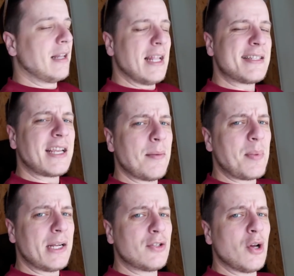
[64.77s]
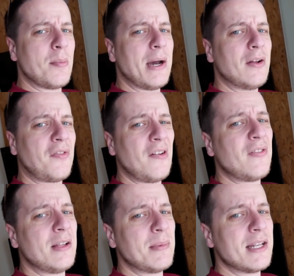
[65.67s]
let's get back to about
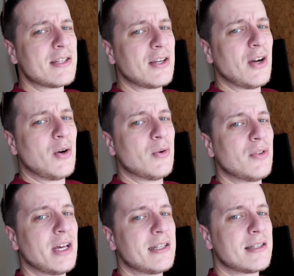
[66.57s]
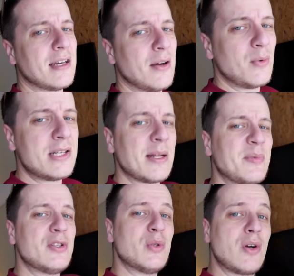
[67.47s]
15 minutes ago that we
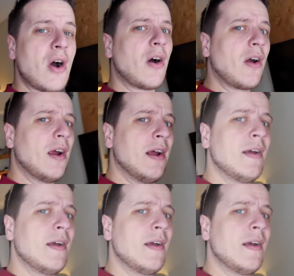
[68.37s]
stepped into the car.